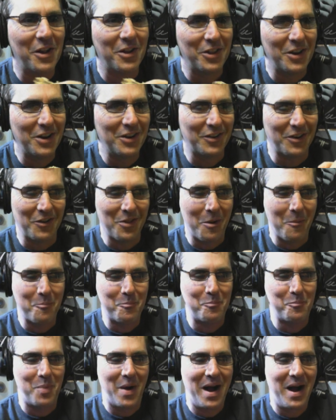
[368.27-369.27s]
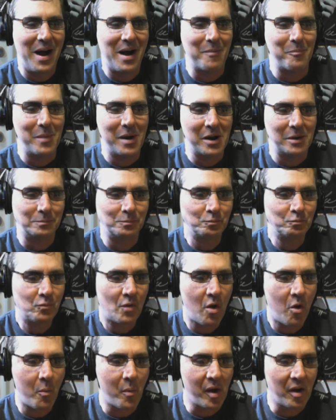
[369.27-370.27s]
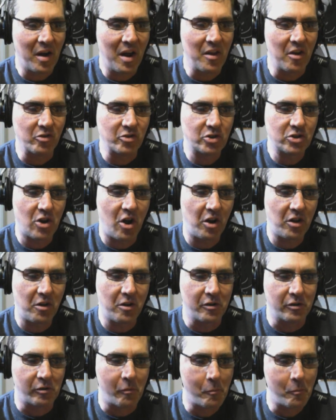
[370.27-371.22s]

These are a bomb, man. Oh my god, chocolate.